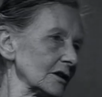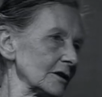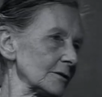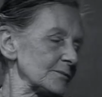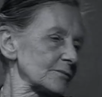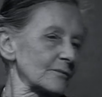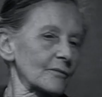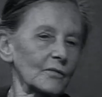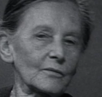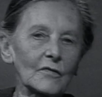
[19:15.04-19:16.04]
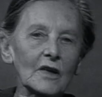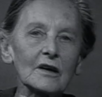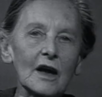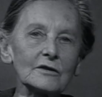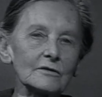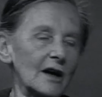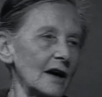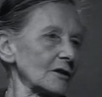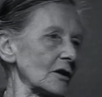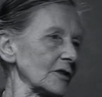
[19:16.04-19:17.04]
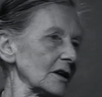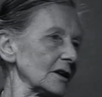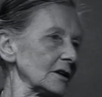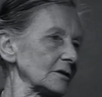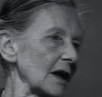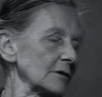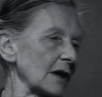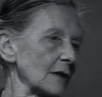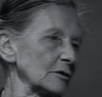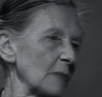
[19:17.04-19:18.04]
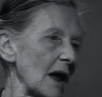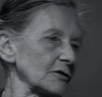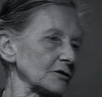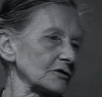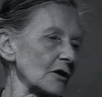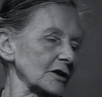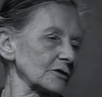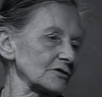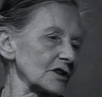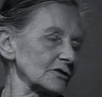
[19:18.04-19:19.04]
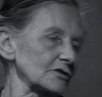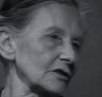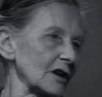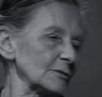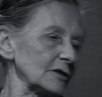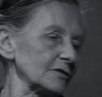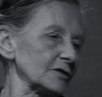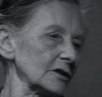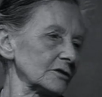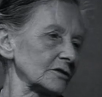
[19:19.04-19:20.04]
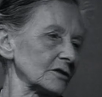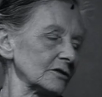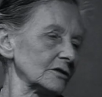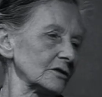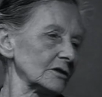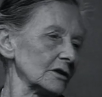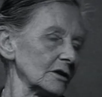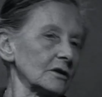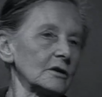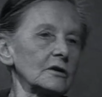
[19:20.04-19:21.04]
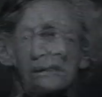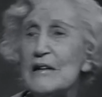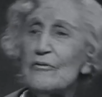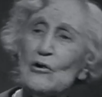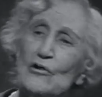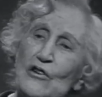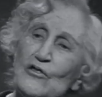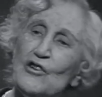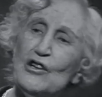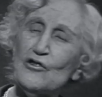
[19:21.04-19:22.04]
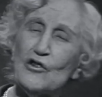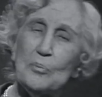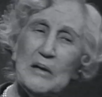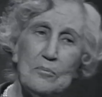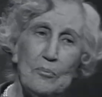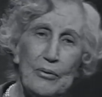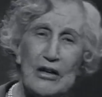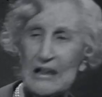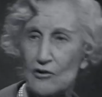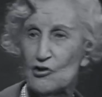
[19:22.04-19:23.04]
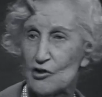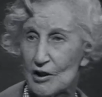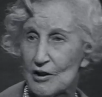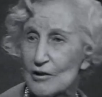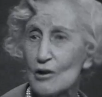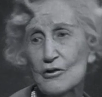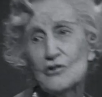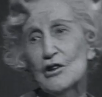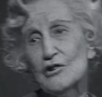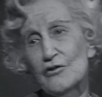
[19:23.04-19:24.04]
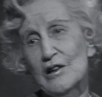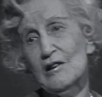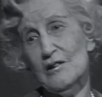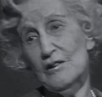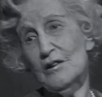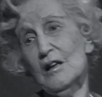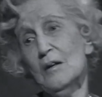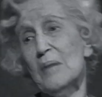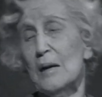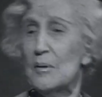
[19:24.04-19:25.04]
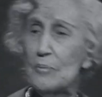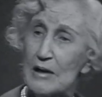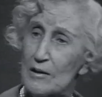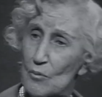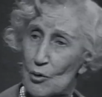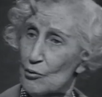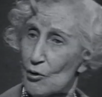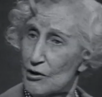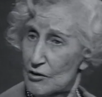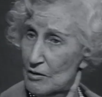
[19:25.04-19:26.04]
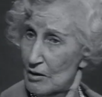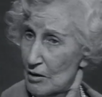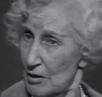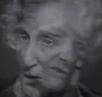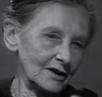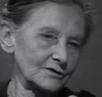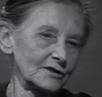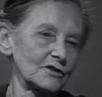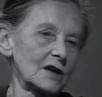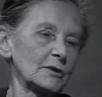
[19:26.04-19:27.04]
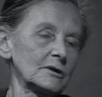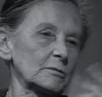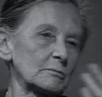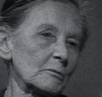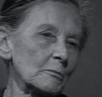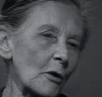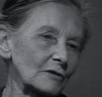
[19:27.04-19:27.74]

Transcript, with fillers: Uh, I don't know how long they'll hold out. I would back the stock exchange to come in first. Well, we, of course, the church has been breached not the Church of England. No. By people like Maude Royden. Ah, yes, and Elsie so Chamberlain. That, uh,